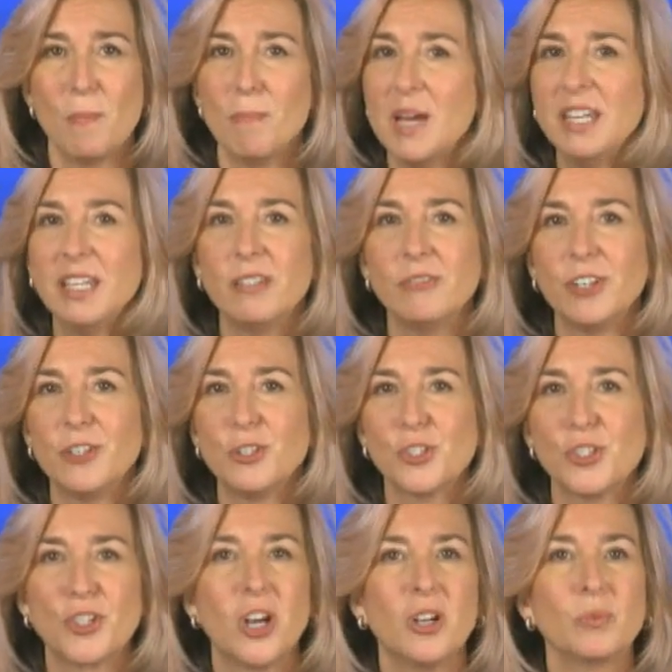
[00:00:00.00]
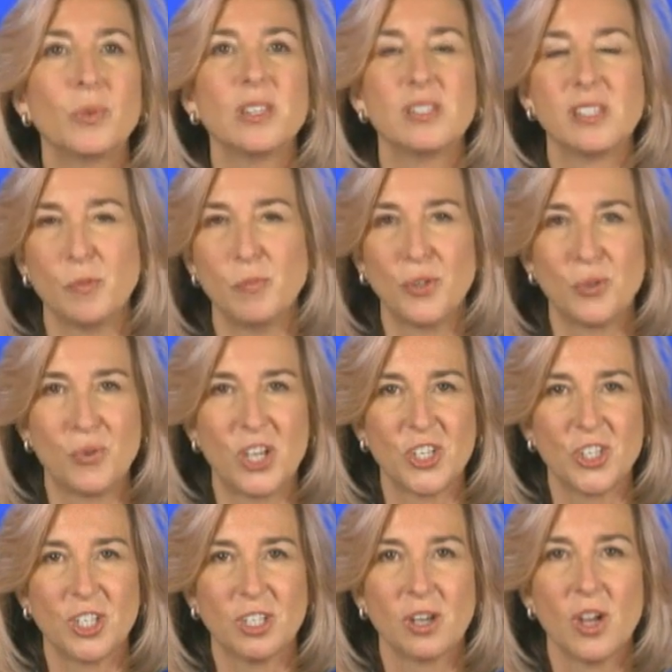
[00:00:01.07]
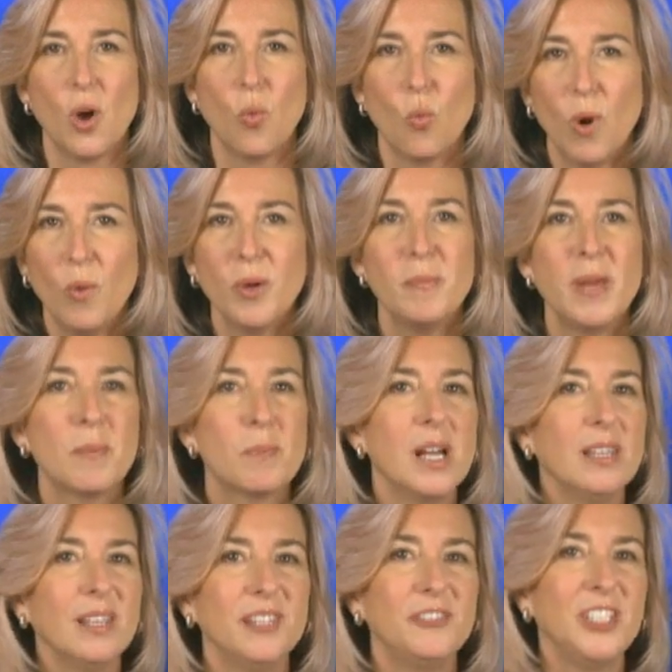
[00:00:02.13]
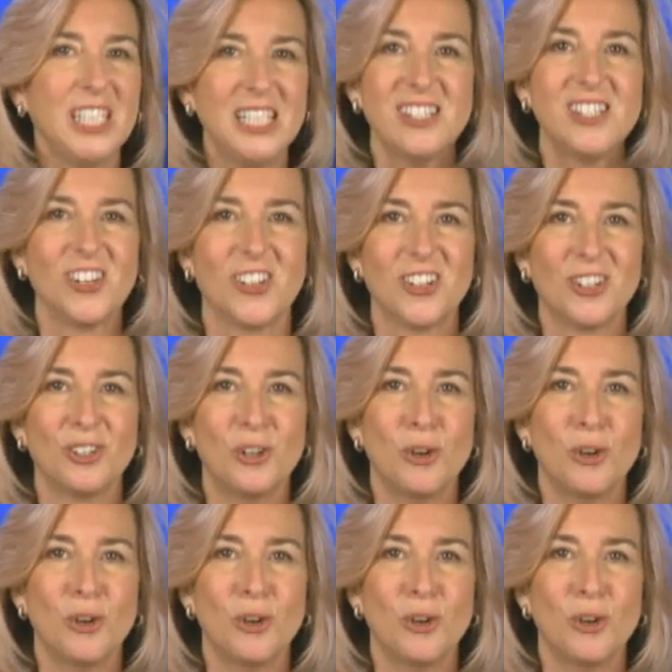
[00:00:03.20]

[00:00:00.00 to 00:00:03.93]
Many inventors start with the simple question, what would make my life easier?